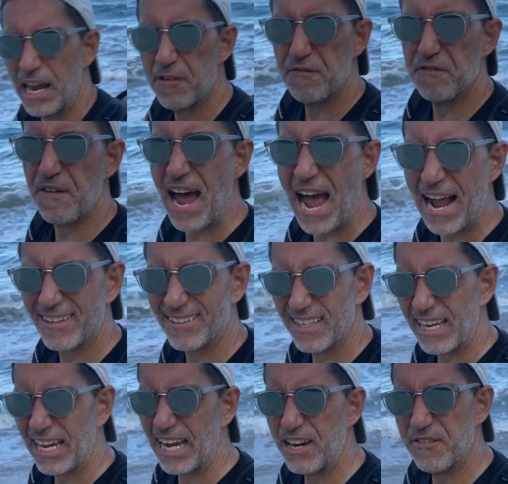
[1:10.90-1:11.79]
In
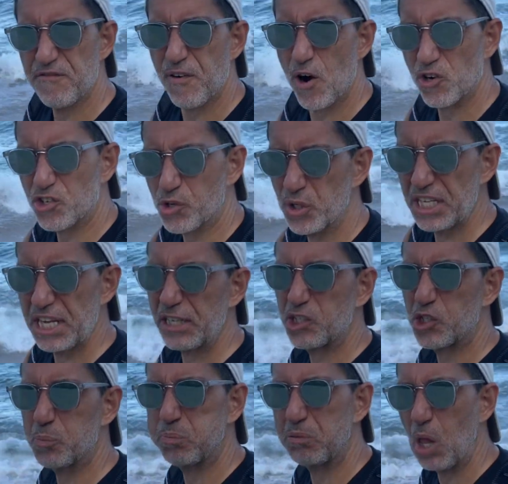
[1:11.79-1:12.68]
fact, it virtually
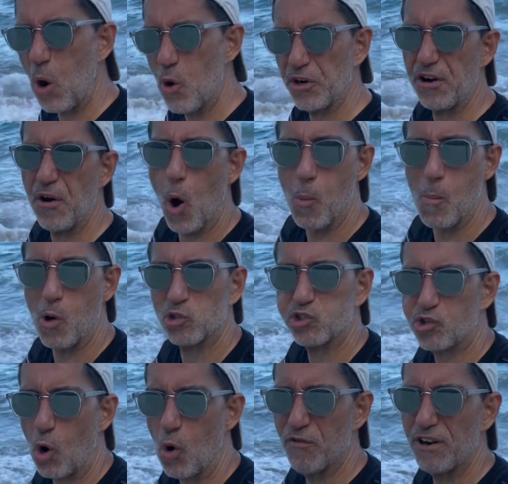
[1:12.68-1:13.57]
exploded
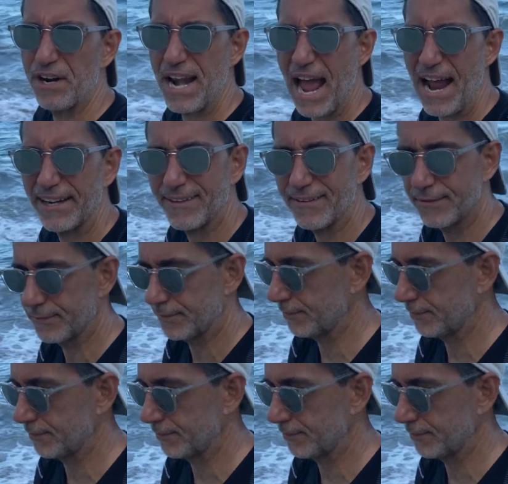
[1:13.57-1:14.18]
almost overnight.